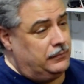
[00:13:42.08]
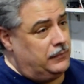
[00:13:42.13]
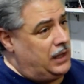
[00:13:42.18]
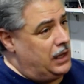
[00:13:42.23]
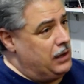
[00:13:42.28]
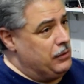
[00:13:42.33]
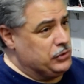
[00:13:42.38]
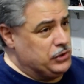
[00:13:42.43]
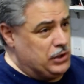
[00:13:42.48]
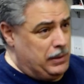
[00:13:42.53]

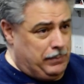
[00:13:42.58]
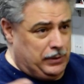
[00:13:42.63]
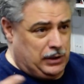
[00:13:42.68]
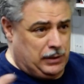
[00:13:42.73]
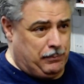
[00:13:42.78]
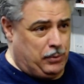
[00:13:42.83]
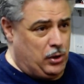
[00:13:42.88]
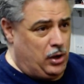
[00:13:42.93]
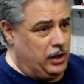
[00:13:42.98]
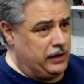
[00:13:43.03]
I was up at
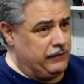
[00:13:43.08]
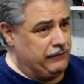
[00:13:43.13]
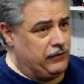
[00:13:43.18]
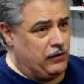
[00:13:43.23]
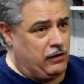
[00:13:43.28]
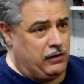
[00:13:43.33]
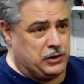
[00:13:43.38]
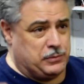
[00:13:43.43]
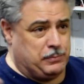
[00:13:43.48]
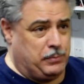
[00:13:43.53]
the park in
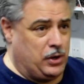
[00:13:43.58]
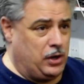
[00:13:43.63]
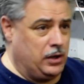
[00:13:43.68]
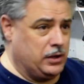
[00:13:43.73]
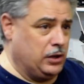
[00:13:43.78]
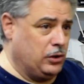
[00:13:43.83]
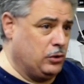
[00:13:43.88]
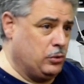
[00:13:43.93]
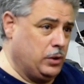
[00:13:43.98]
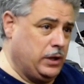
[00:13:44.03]
Forest
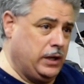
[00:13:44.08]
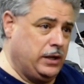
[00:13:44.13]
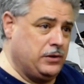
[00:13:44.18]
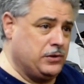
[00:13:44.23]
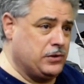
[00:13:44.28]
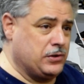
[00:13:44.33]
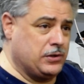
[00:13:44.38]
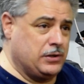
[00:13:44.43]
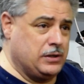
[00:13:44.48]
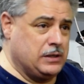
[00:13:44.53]
Park in
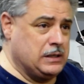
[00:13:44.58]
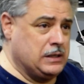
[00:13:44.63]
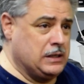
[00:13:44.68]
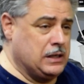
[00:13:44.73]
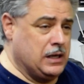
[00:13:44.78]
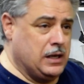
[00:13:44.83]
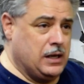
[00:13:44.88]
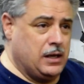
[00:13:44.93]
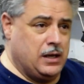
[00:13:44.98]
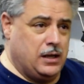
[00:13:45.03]
Queens.
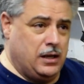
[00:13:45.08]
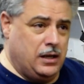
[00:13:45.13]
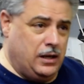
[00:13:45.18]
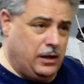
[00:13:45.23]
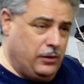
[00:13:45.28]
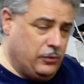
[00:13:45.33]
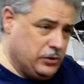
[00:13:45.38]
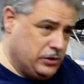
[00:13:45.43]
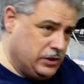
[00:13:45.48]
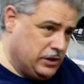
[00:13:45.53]

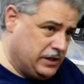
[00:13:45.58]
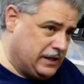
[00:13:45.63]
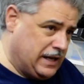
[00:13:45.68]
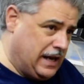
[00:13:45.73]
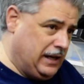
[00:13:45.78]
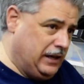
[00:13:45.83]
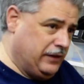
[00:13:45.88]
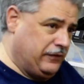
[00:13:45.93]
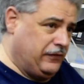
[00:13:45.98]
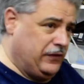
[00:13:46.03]
It was a
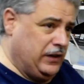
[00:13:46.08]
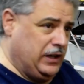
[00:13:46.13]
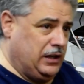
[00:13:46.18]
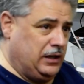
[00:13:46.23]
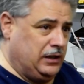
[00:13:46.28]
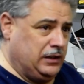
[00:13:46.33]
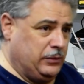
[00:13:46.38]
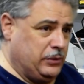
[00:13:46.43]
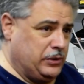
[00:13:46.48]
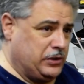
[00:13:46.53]
solid
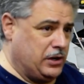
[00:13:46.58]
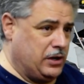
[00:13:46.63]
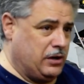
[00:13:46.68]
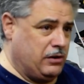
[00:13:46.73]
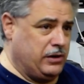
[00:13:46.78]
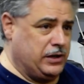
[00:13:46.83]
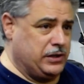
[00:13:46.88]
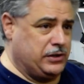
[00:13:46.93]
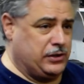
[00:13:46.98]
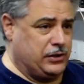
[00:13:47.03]
field. It was an
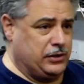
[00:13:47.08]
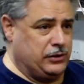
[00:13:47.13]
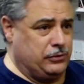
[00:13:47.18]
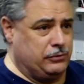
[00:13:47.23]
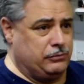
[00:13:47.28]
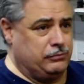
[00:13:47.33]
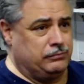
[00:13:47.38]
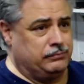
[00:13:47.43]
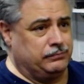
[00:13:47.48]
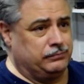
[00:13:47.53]

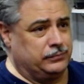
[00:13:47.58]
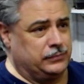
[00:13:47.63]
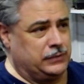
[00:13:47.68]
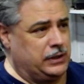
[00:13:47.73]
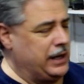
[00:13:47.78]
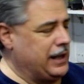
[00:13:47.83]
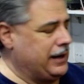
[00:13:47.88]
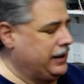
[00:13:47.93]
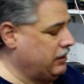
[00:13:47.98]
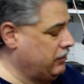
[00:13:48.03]
RS2,
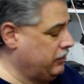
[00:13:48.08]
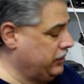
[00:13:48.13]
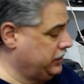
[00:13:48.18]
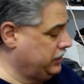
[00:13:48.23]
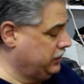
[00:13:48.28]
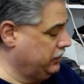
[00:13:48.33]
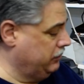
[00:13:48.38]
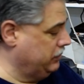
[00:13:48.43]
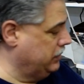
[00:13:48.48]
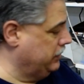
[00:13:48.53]
not an
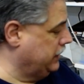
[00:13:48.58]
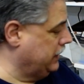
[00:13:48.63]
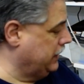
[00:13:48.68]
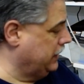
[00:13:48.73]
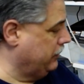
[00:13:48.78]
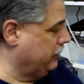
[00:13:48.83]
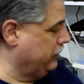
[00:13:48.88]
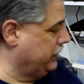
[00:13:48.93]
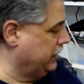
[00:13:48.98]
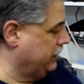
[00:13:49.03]
RS2, what the
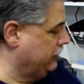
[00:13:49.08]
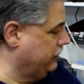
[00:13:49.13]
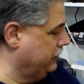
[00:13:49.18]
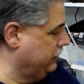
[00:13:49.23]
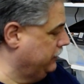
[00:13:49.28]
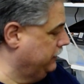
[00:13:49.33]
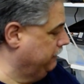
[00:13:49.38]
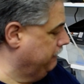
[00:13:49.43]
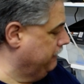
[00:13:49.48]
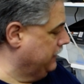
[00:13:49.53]
heck was it
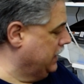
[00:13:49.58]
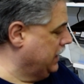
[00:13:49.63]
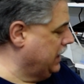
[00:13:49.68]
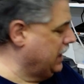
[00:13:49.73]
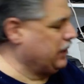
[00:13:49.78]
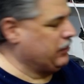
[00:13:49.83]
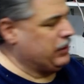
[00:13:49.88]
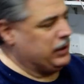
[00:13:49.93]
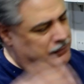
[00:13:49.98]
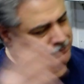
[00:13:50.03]
called?
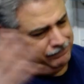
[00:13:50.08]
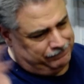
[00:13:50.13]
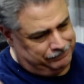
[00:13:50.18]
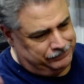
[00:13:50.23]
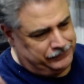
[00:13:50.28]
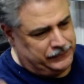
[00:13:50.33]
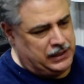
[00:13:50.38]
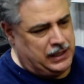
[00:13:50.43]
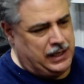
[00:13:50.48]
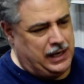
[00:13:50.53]
Anyway,
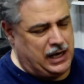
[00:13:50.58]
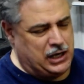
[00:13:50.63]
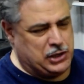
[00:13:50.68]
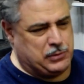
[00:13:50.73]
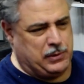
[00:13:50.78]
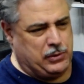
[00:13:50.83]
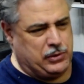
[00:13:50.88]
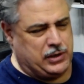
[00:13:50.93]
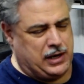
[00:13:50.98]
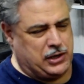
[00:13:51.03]

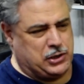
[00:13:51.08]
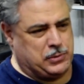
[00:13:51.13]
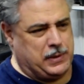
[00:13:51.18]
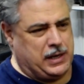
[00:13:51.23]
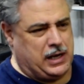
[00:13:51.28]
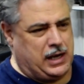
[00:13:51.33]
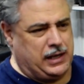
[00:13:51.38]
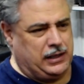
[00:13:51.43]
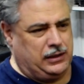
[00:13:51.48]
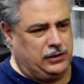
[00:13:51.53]
it was
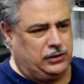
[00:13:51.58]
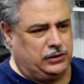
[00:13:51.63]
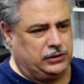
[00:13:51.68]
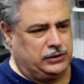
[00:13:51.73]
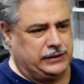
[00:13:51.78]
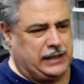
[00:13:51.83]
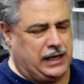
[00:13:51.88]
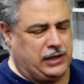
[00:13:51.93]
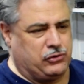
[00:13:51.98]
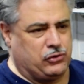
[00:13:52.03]
HBI, little
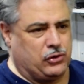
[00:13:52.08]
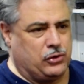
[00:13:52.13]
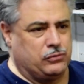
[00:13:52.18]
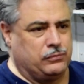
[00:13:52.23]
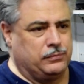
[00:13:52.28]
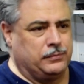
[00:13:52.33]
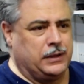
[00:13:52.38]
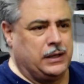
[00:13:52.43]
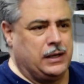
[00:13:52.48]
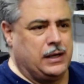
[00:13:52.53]

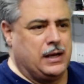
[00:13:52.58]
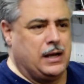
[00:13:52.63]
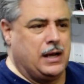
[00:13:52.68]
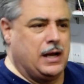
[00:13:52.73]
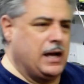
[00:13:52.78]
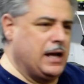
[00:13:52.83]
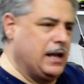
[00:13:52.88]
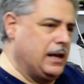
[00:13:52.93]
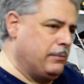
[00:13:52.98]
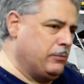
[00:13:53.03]
nitro.
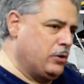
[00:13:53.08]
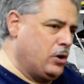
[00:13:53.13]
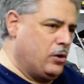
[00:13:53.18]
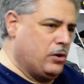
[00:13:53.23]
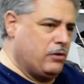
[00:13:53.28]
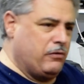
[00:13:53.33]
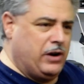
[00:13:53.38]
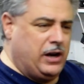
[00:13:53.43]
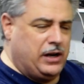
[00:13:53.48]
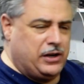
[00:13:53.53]
And I'm
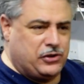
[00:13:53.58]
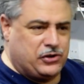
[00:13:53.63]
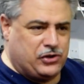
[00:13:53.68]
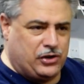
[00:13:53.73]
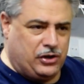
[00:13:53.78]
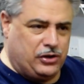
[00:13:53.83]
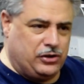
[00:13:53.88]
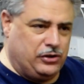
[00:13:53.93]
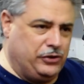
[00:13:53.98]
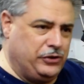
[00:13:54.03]
going around in
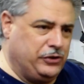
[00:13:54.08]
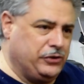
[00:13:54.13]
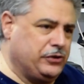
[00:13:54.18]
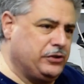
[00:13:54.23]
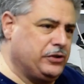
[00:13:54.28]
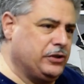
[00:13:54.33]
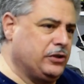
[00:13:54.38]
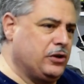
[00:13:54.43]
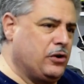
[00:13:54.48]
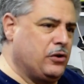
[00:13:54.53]

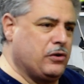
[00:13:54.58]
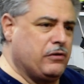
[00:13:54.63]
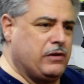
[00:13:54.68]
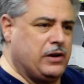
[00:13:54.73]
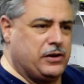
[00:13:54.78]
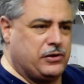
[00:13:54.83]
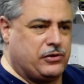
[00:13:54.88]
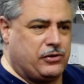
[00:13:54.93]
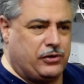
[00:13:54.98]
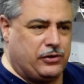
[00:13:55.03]
circles and going
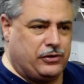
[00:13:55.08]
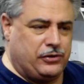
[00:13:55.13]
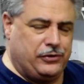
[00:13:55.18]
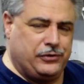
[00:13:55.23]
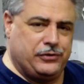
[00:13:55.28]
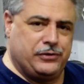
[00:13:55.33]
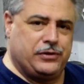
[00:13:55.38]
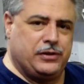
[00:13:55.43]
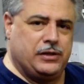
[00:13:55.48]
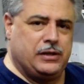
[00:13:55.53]
around in
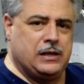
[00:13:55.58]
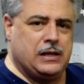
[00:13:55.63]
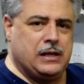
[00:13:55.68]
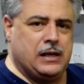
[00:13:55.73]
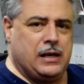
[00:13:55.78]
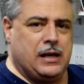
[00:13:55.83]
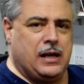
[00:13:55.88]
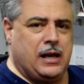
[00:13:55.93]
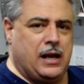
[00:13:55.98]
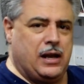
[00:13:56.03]
circles
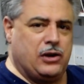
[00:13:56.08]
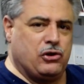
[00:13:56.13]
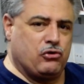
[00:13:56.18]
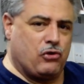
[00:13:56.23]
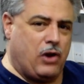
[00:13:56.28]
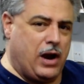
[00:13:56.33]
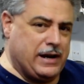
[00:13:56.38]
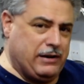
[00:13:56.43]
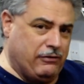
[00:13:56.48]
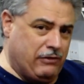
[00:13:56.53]
at
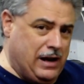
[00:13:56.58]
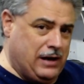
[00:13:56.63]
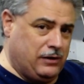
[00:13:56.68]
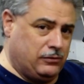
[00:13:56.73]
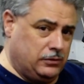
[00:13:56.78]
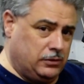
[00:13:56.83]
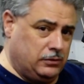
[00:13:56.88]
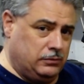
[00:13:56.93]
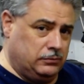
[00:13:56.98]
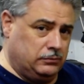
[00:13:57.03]
dry
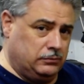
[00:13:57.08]
ground.